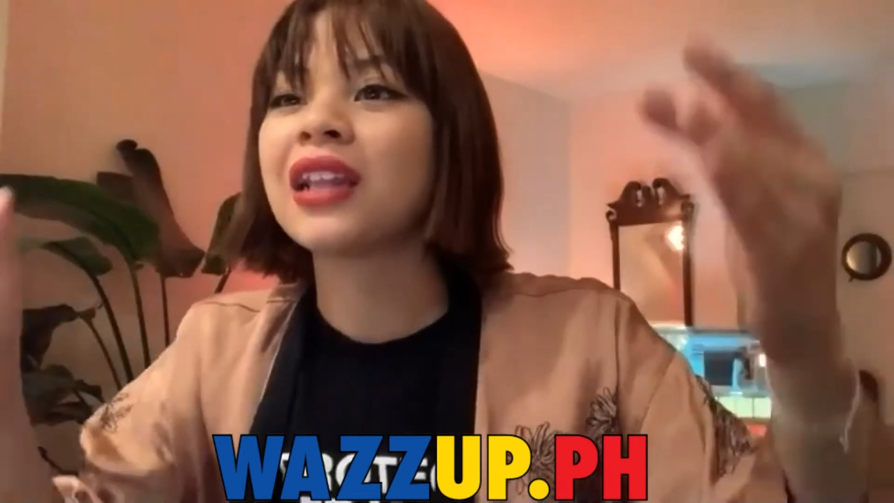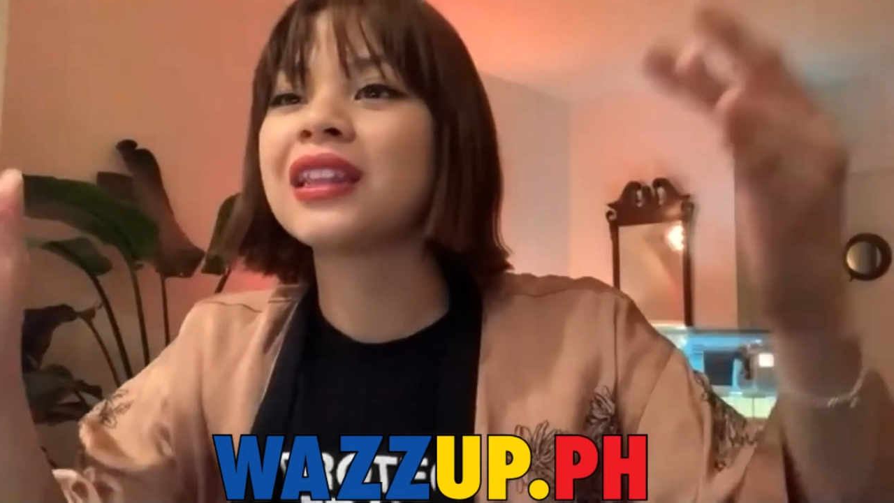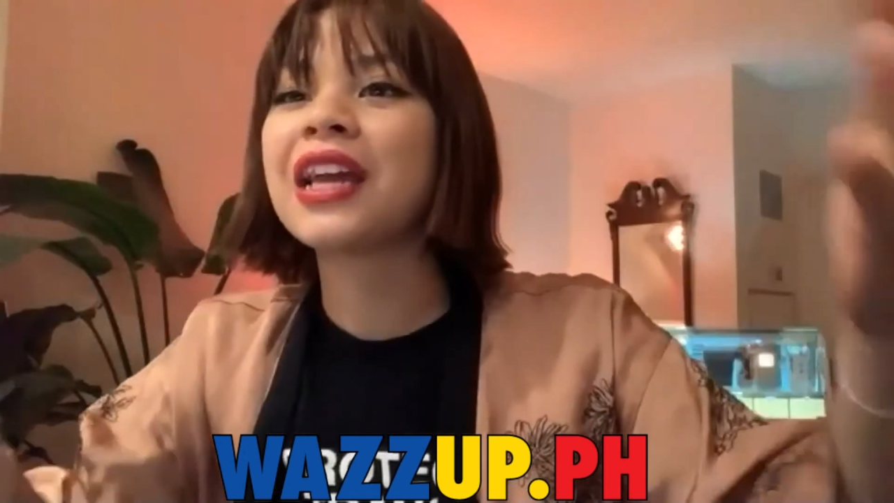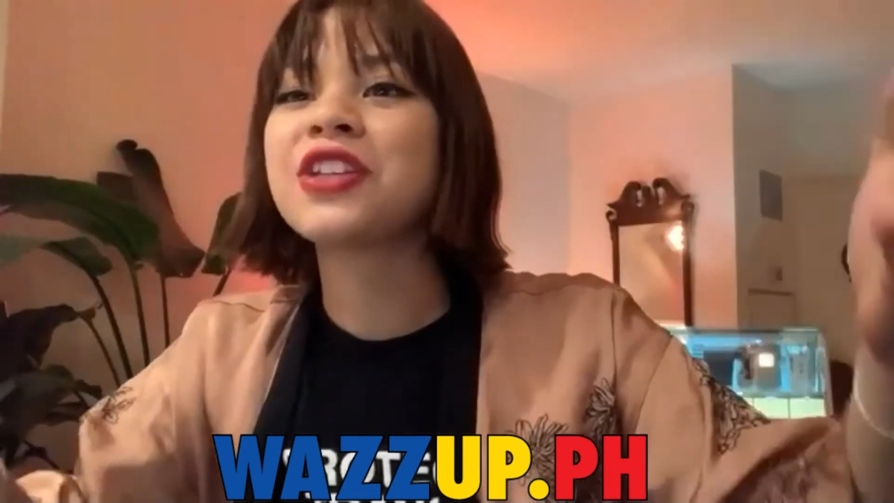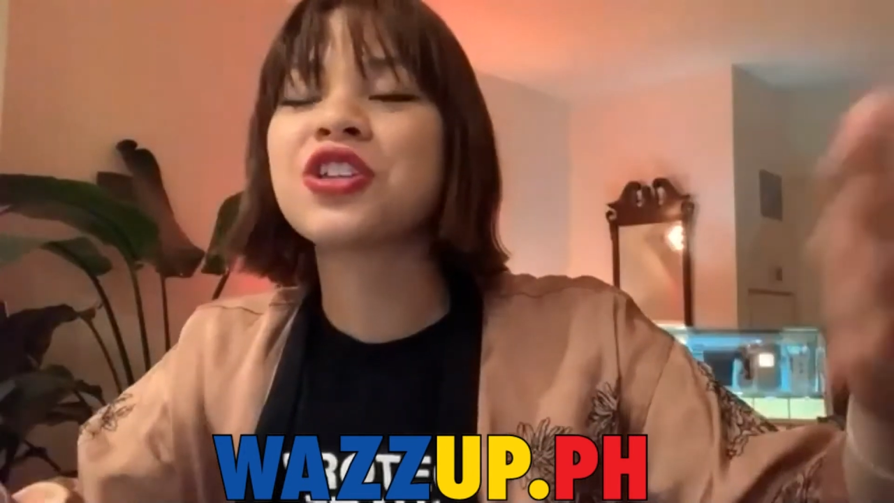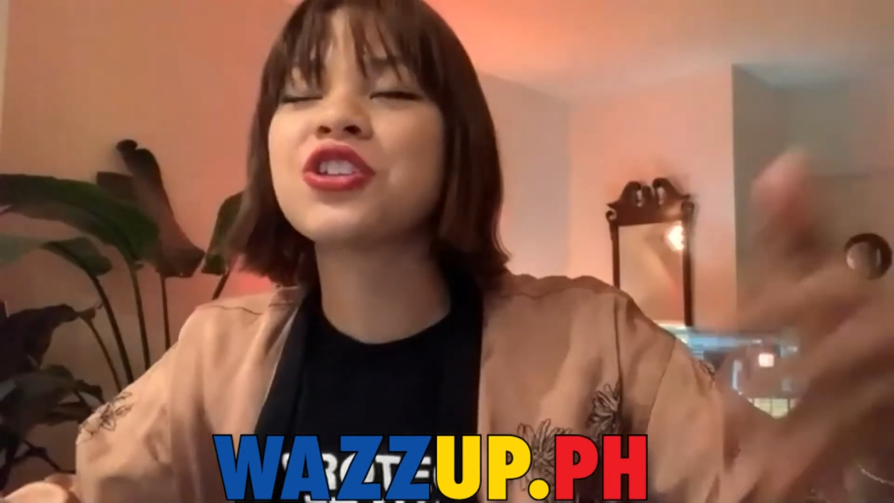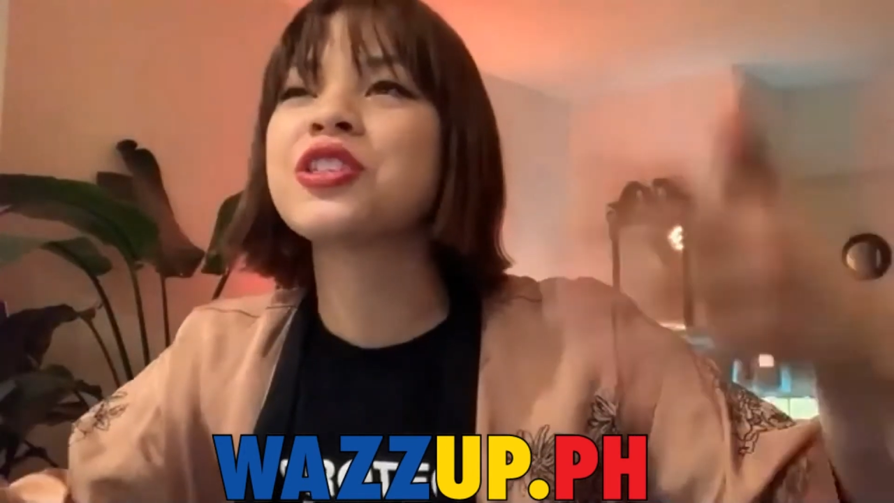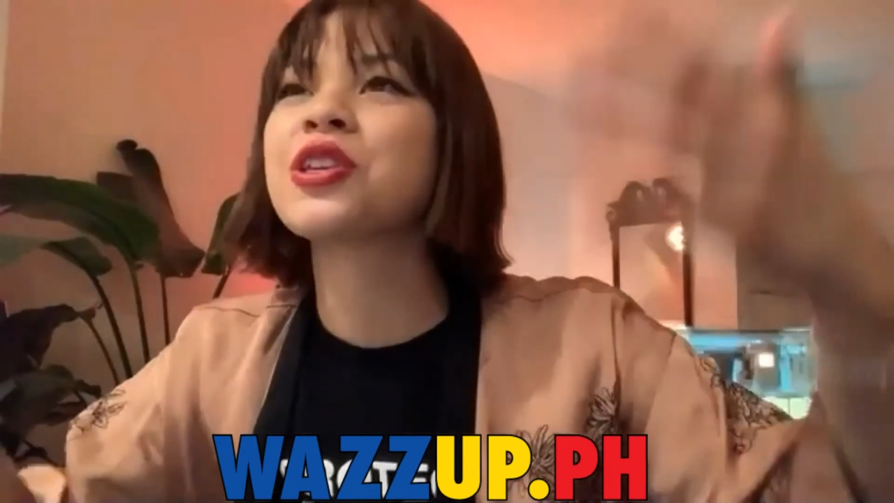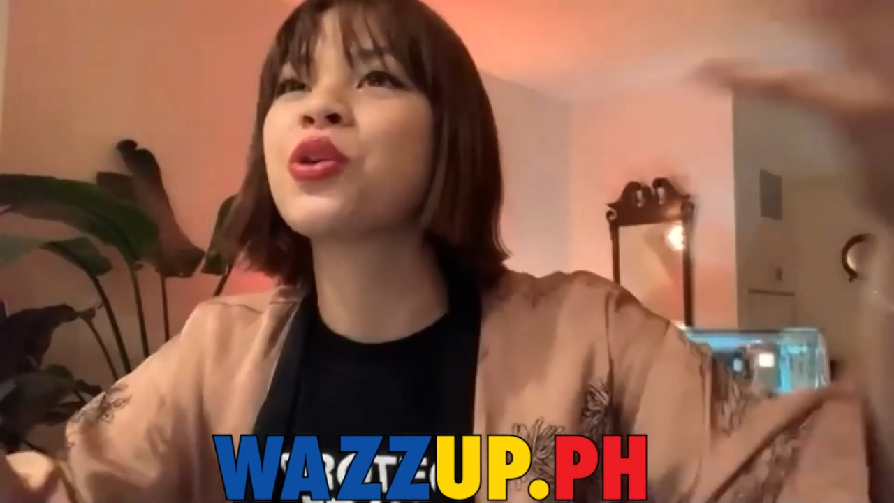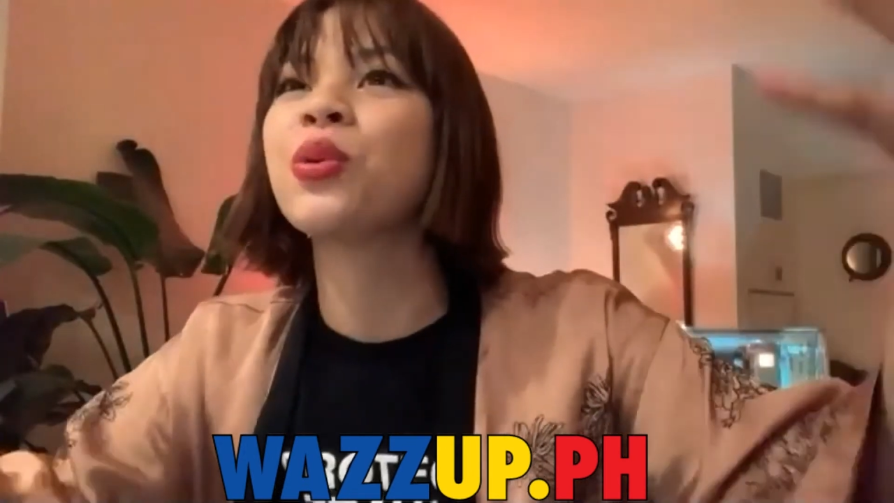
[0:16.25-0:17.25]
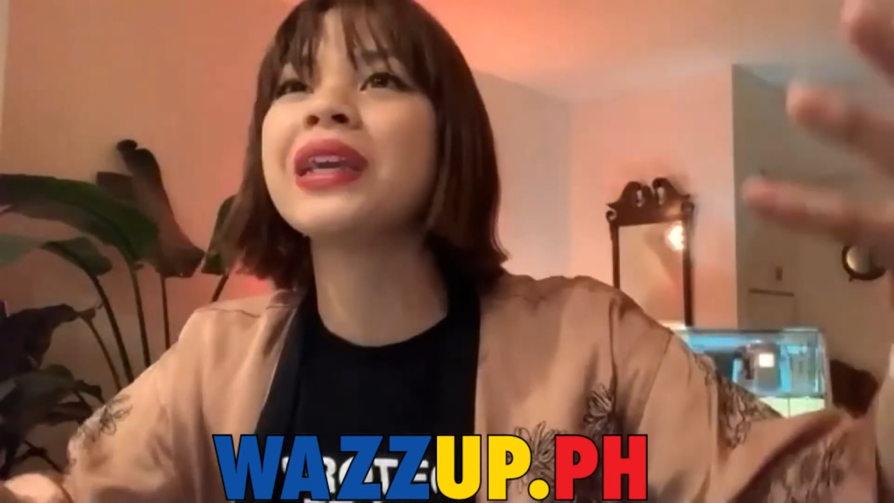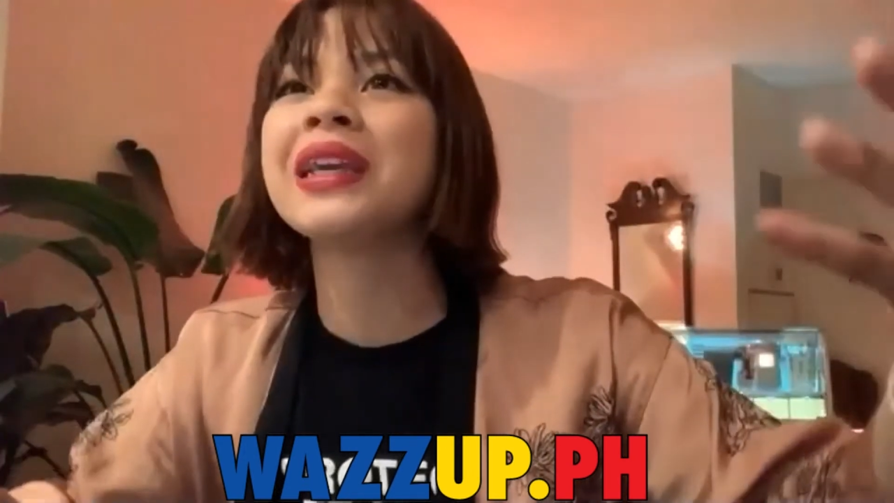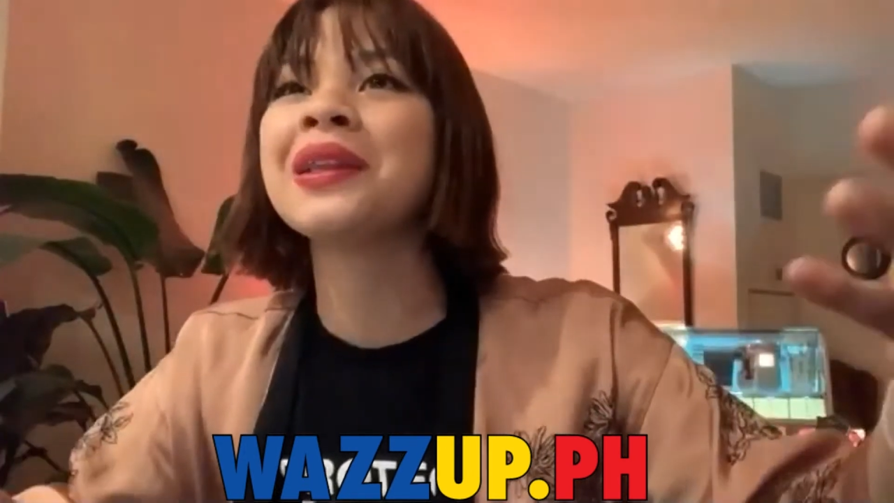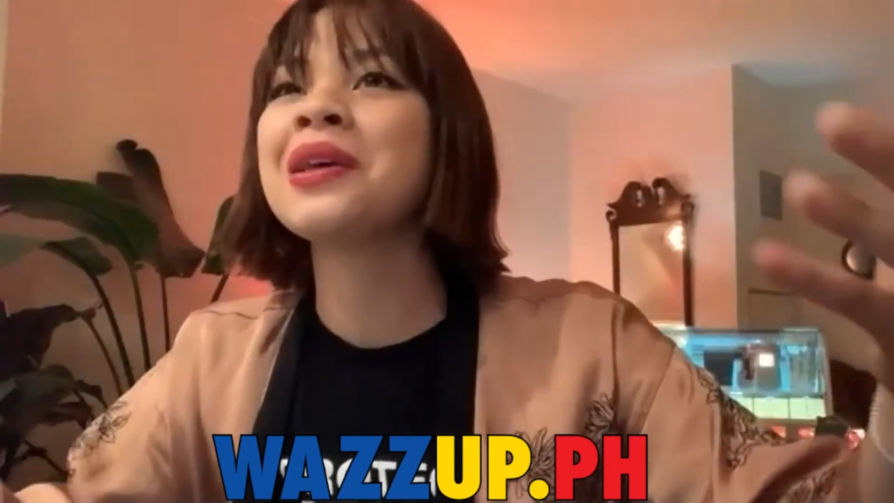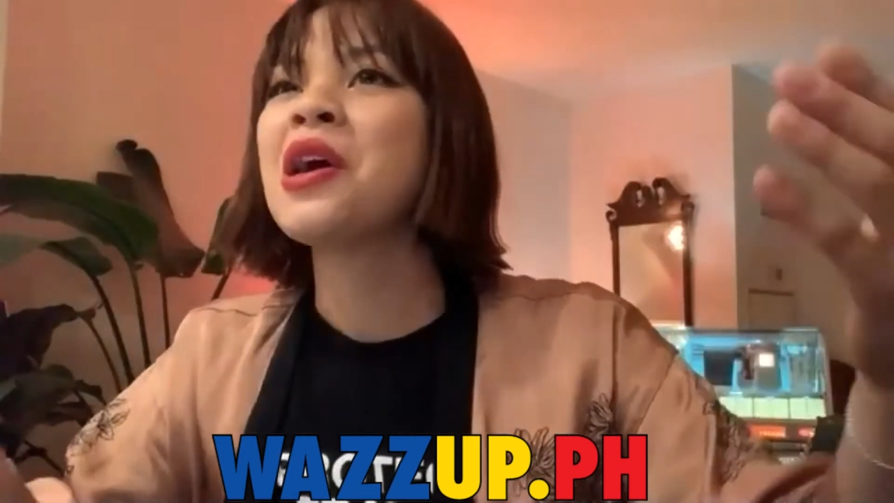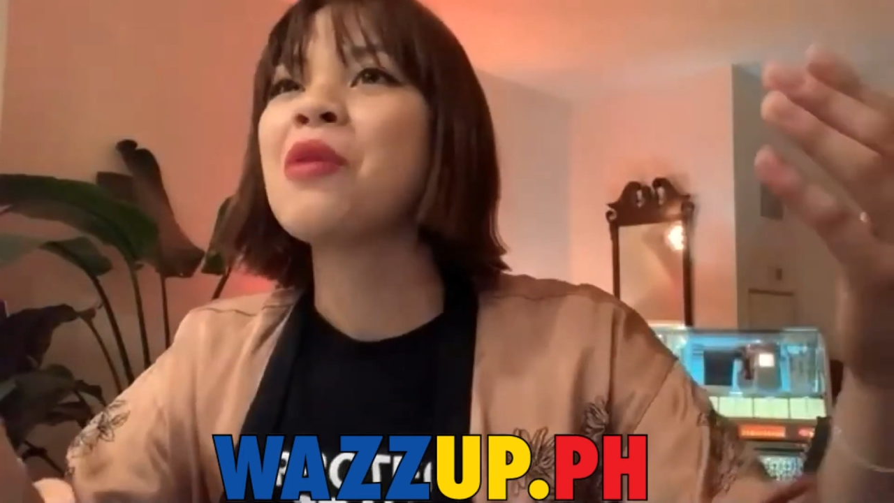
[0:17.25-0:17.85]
legend. She's a queen.